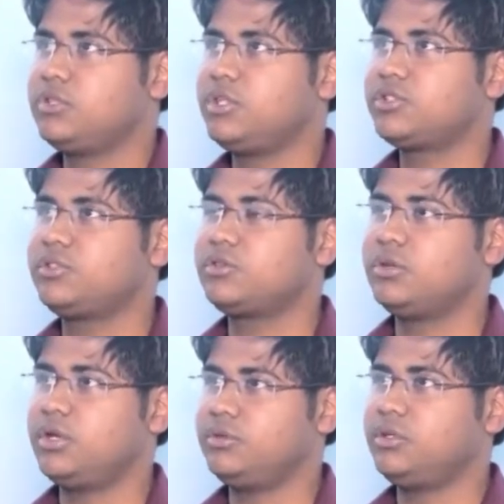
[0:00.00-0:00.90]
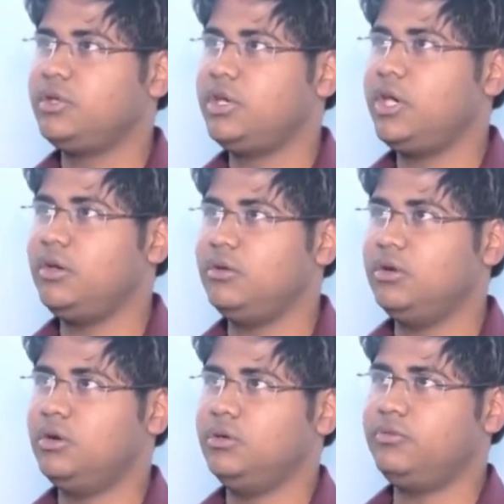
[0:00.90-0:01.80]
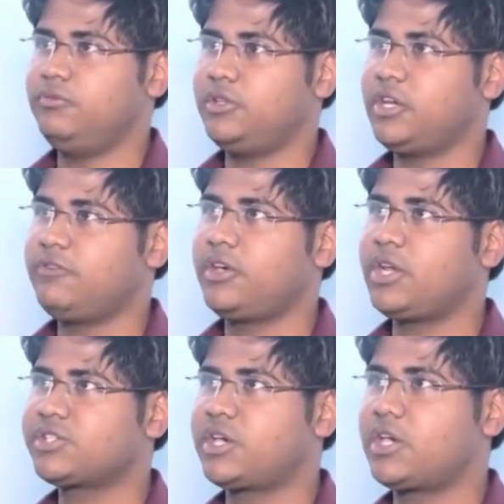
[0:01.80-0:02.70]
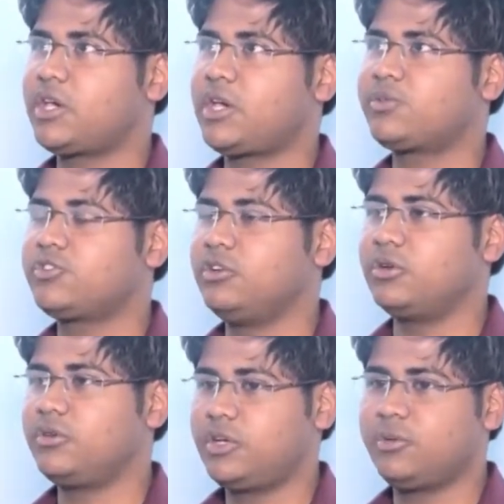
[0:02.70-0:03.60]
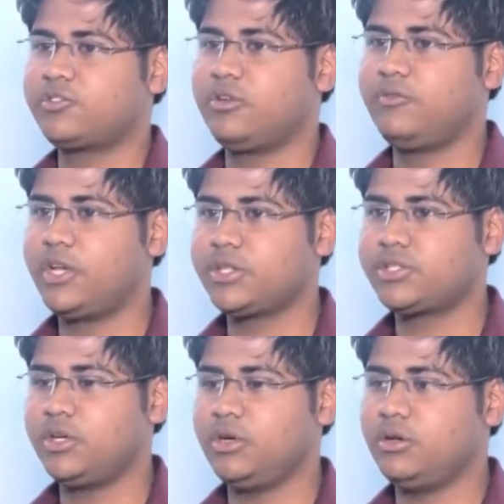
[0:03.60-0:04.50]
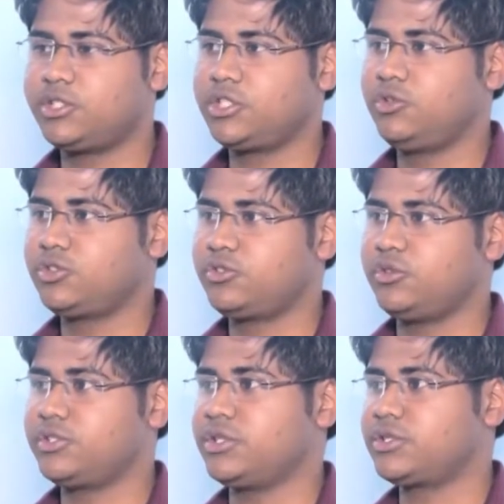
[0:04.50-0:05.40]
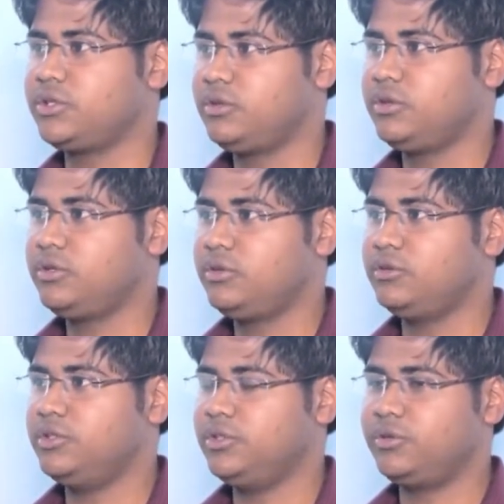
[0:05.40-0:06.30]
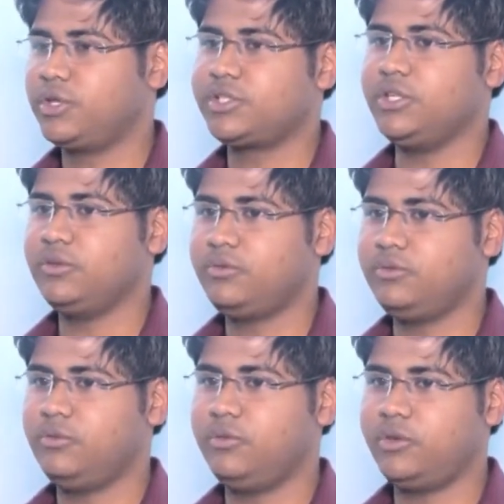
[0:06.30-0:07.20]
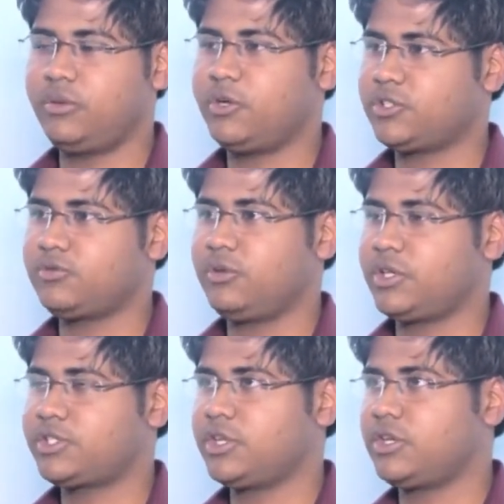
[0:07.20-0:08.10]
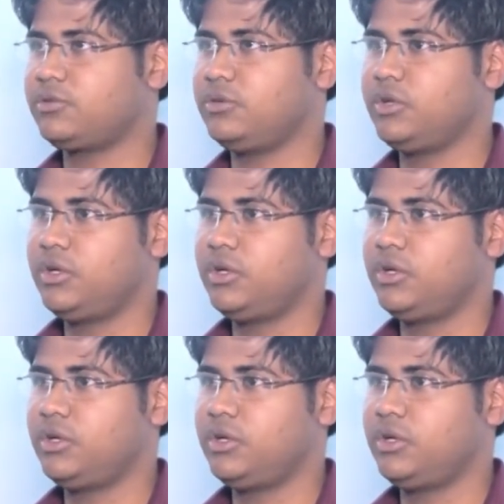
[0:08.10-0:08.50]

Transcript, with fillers: there is not uh, uh, there are various capsule comes from various uh, institution sources. You can see whatever source you can study,